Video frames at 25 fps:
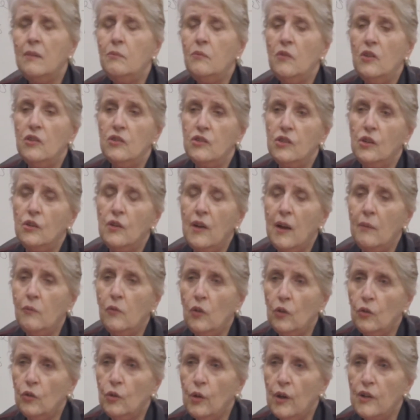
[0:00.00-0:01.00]
I'm sorry,
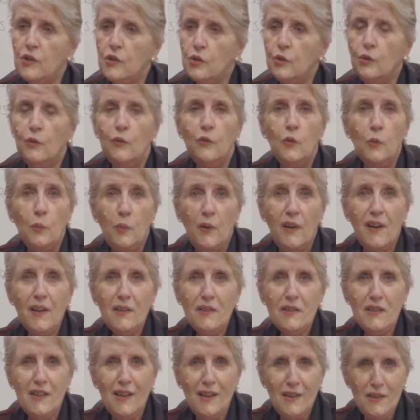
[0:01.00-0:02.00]
I'm not quite sure of the
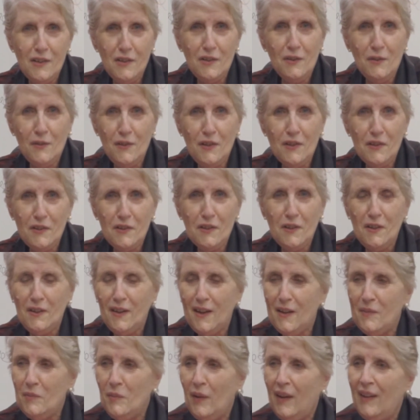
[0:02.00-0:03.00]
pronunciation of her
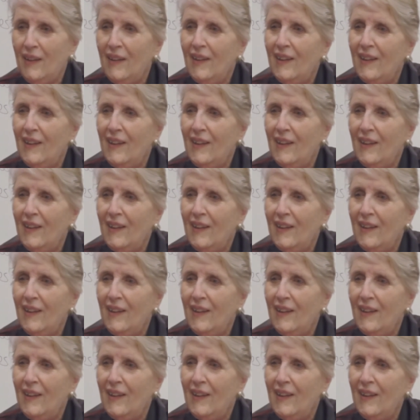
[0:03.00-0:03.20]
surname.